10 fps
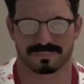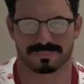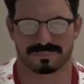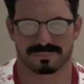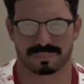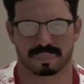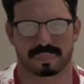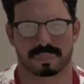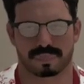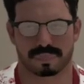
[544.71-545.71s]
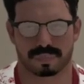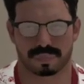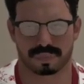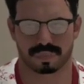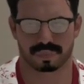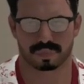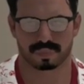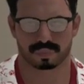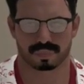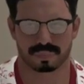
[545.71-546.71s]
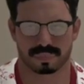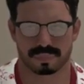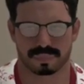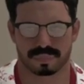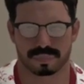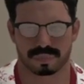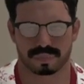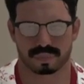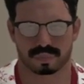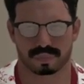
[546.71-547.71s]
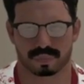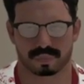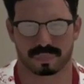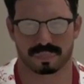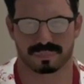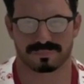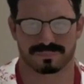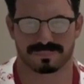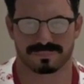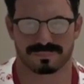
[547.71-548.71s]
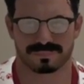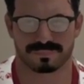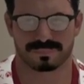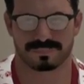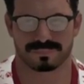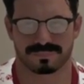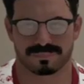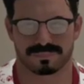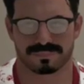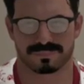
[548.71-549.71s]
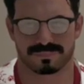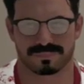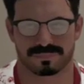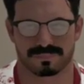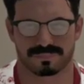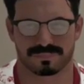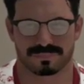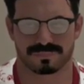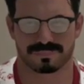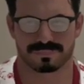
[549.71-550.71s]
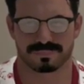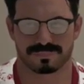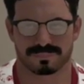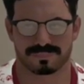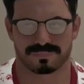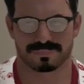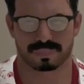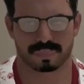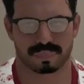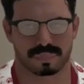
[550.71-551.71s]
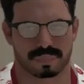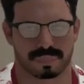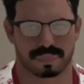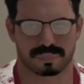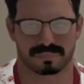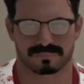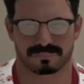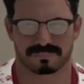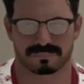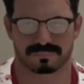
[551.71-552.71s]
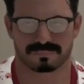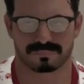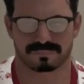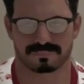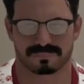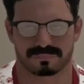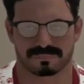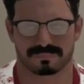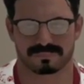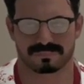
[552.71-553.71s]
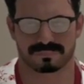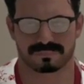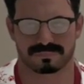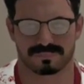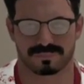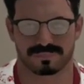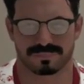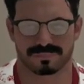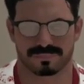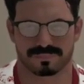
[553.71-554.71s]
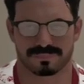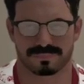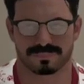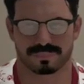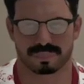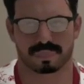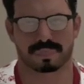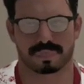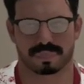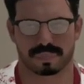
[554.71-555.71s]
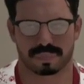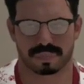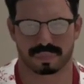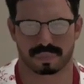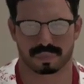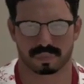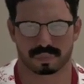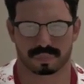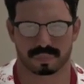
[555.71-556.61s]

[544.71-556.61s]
we're going to change it up just a smidgen. All of the superstars in this tournament are signed officially. They are not fighting for a contract. They have already been signed to RCCW.